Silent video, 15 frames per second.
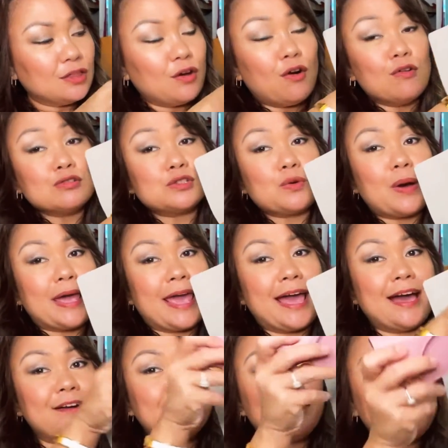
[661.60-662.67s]
also I
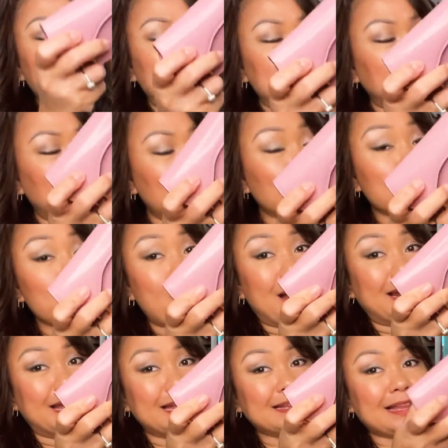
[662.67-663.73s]
have my bigger
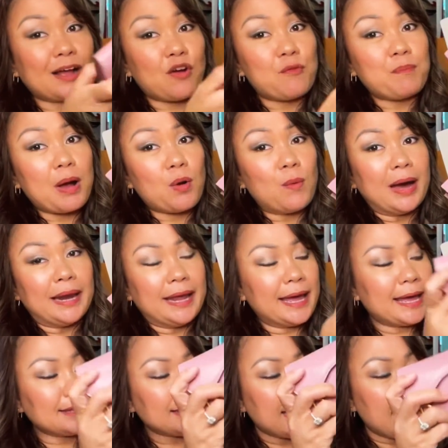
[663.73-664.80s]
wallet, the compact
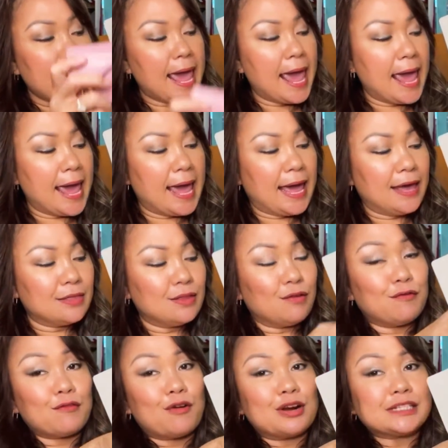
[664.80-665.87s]
wallet. And
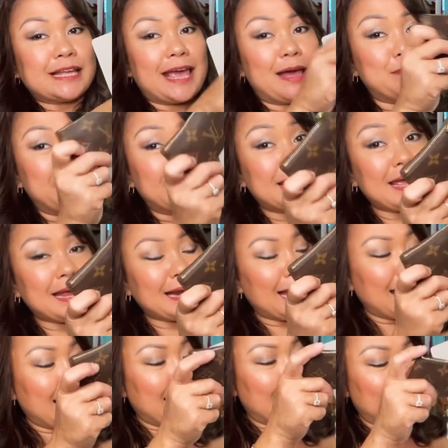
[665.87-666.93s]
of course I have my
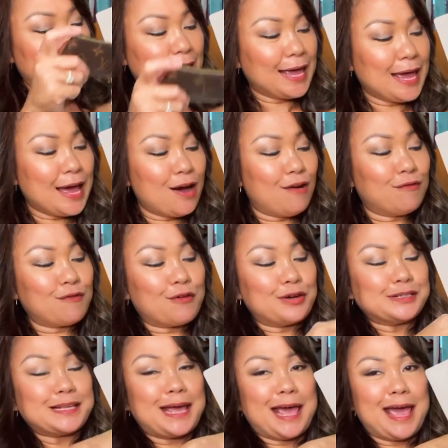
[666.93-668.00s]
keyclay. Of
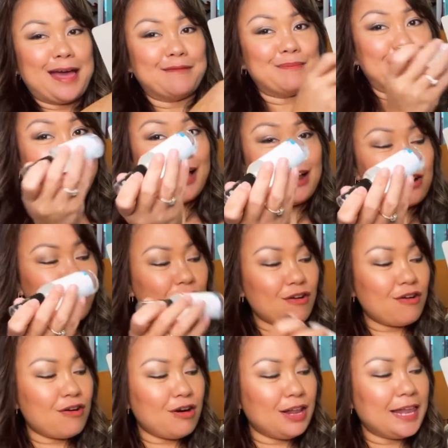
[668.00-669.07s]
course I have my
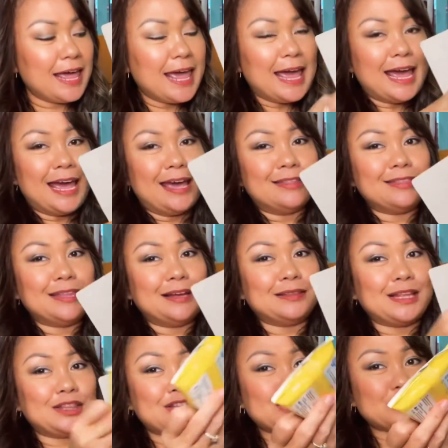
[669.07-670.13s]
alcohol and
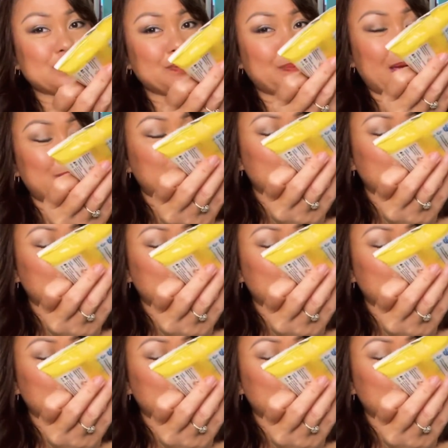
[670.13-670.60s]
the tissue paper,